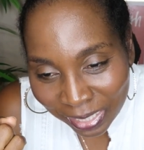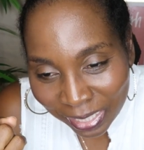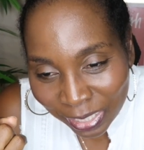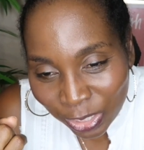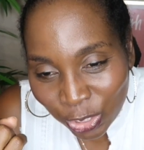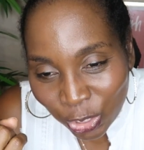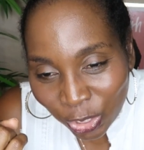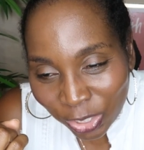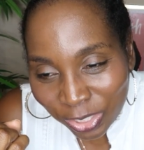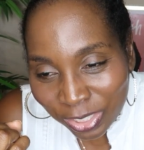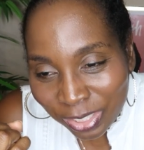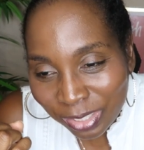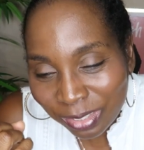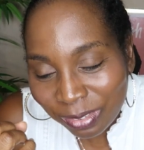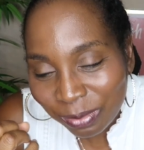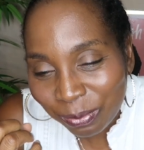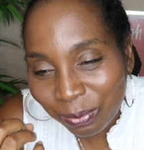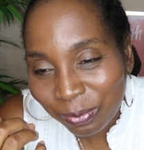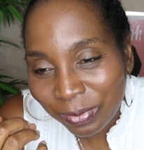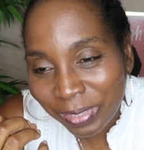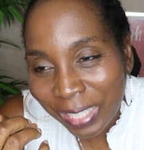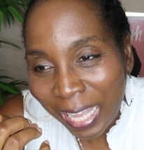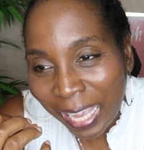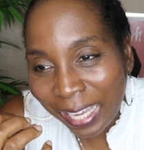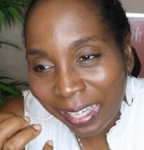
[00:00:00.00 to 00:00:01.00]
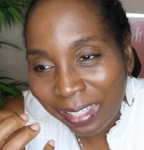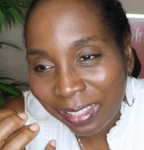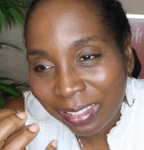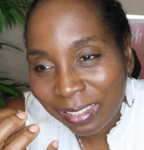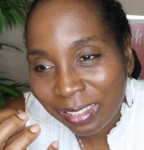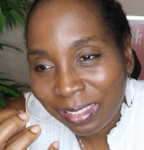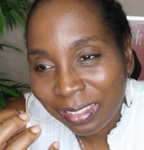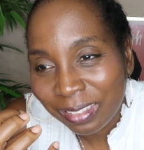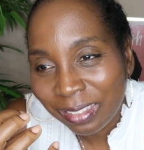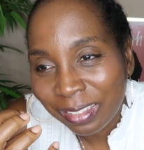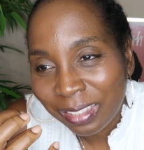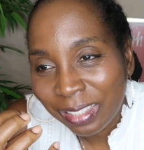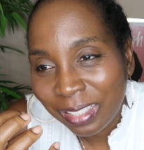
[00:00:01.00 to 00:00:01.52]
it just like
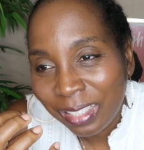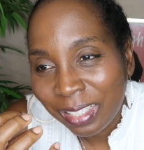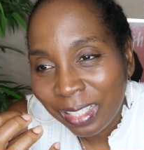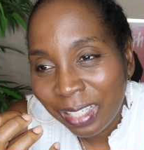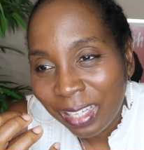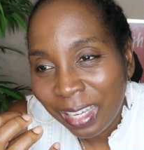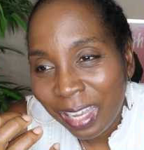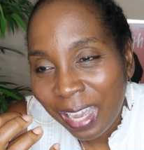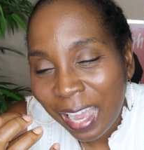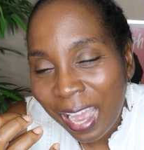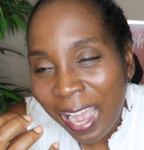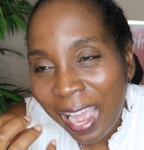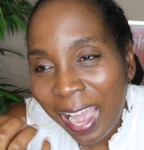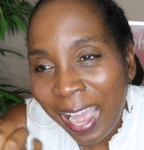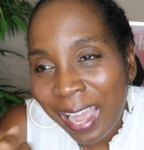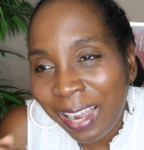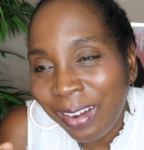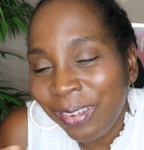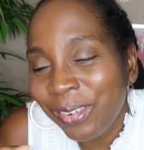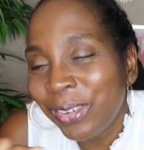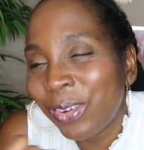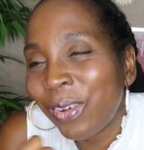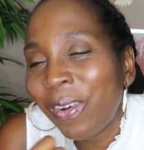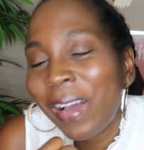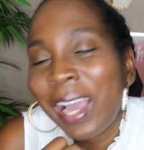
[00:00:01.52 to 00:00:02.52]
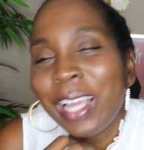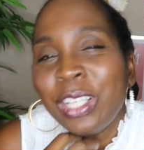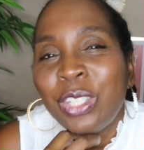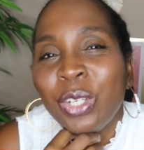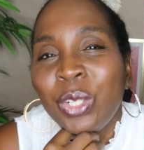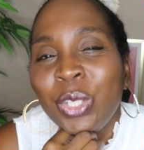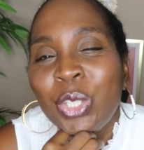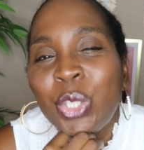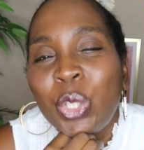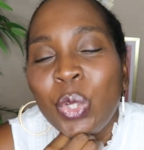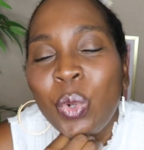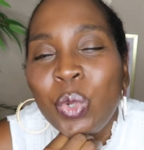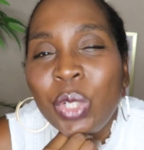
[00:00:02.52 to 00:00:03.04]
I don't know, I
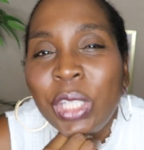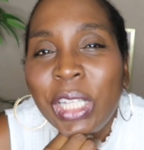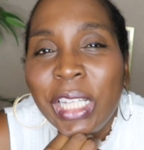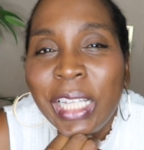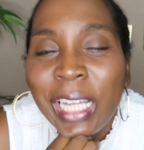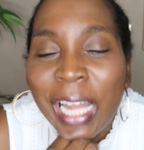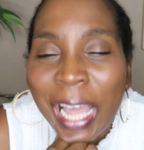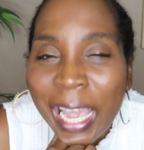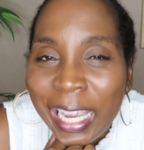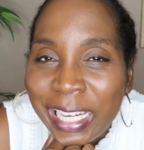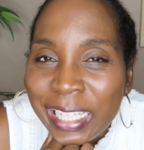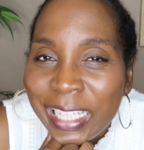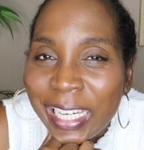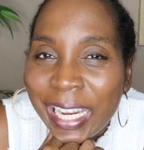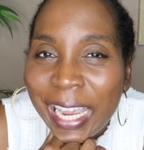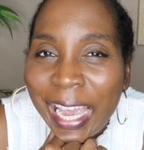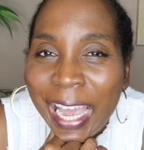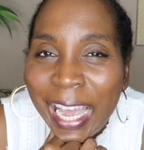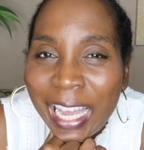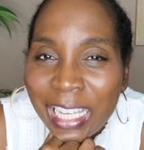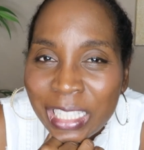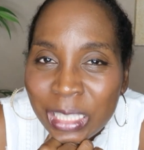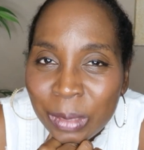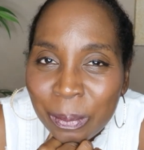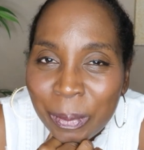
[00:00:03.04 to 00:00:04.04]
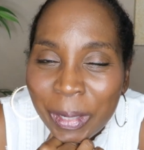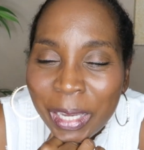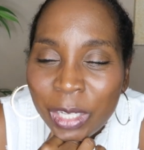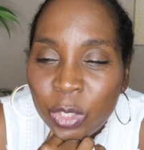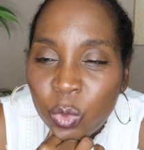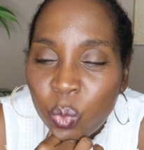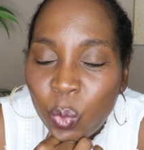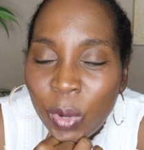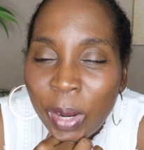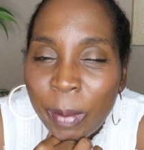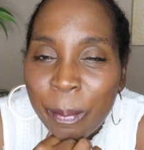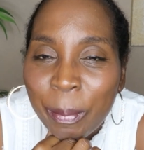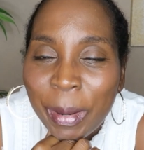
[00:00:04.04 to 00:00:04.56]
just don't like the
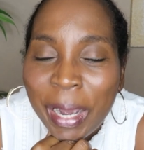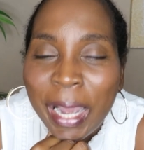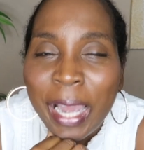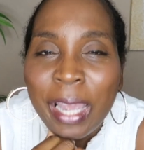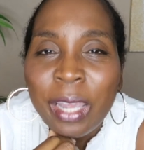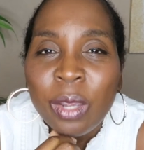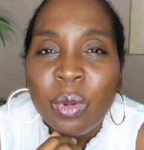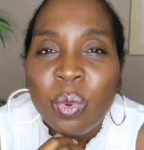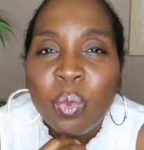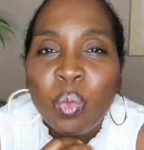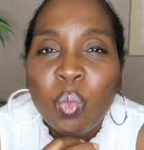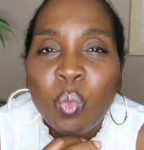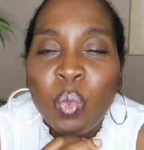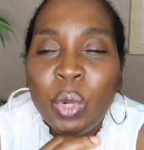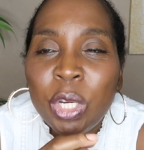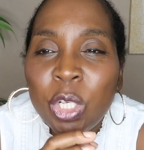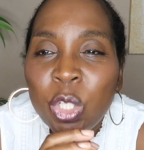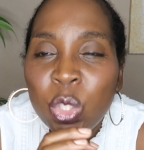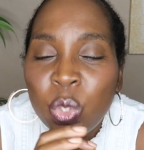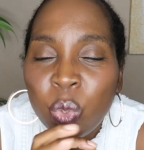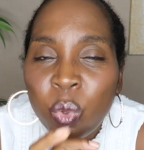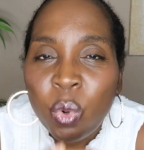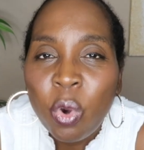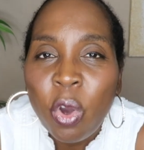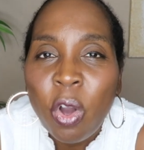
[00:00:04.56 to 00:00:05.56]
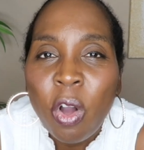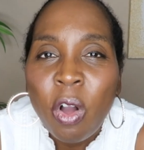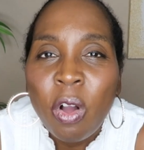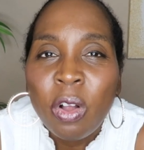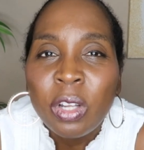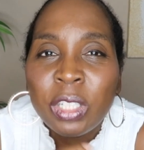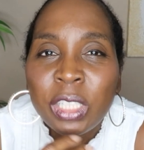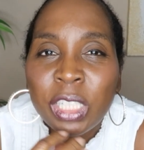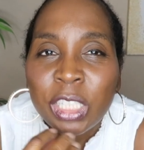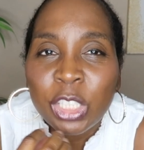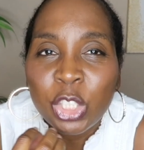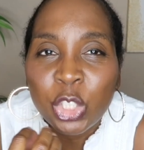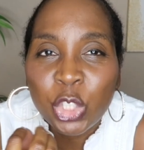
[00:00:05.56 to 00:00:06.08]
aspect whereby we do
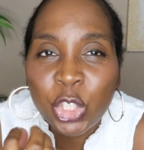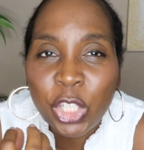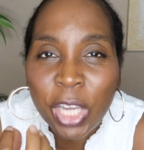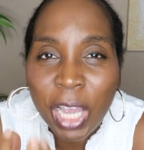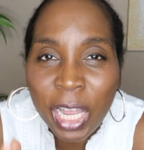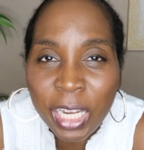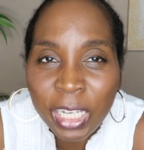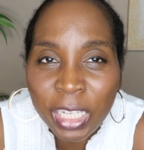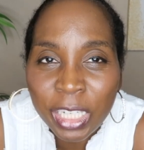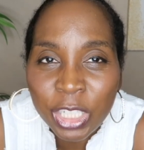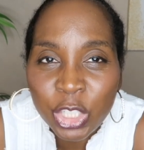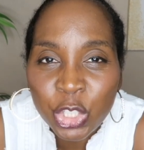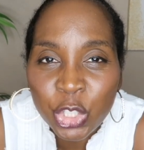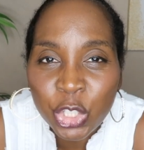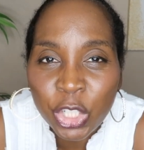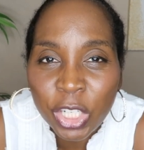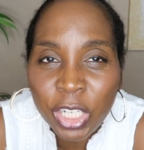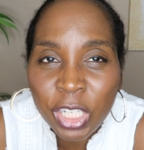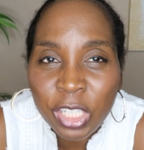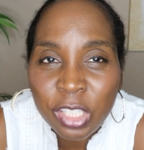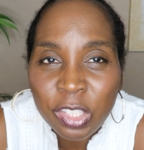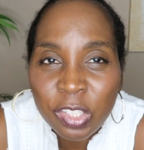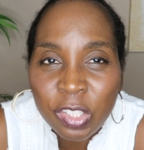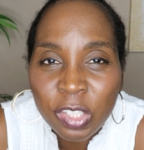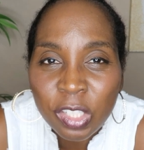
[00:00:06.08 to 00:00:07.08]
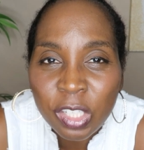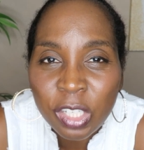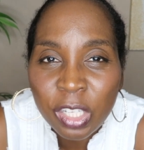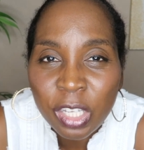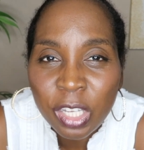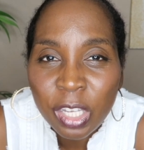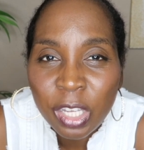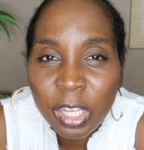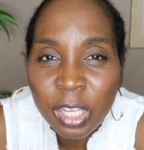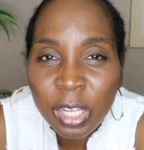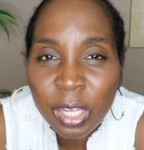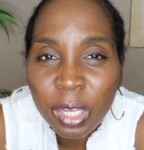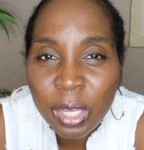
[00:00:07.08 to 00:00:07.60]
all these challenges,
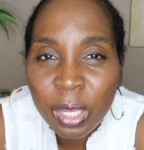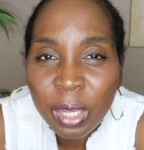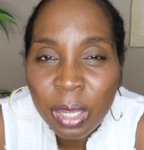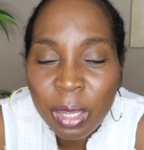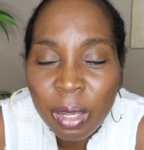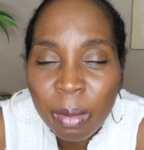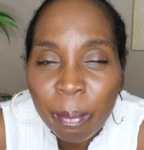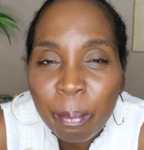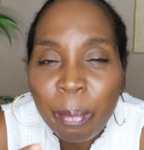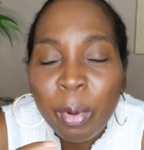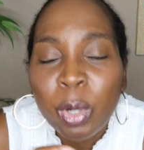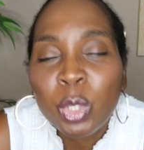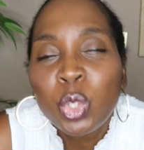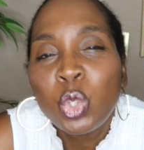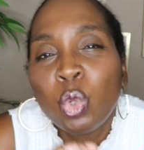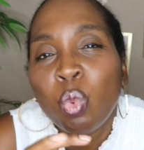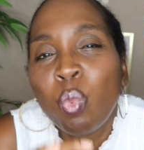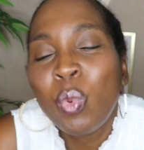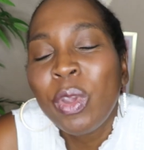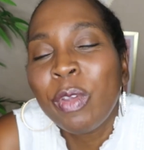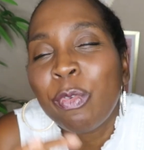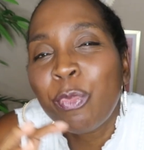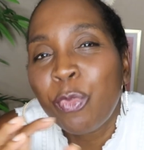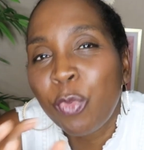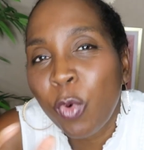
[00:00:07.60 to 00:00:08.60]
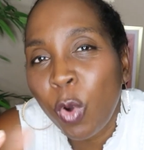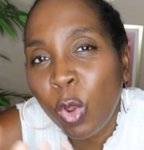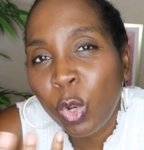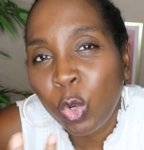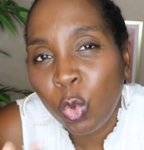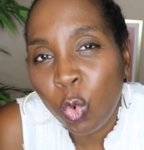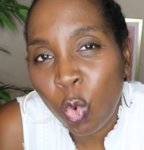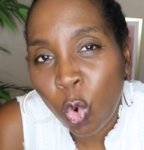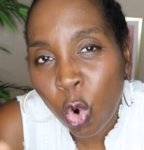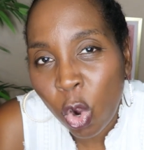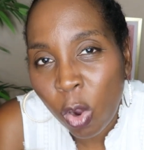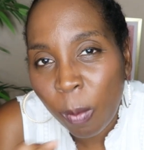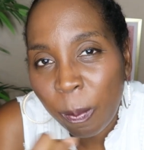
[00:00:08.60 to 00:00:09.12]
but do we
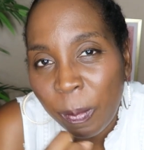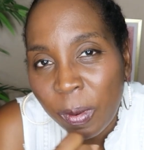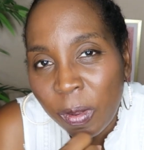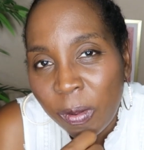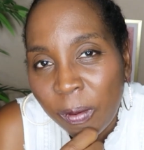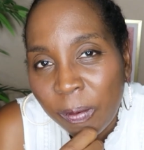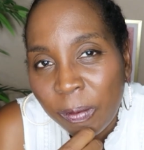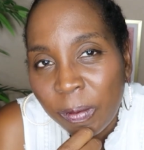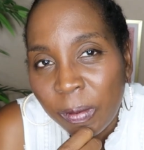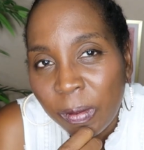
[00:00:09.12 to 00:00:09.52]
follow up?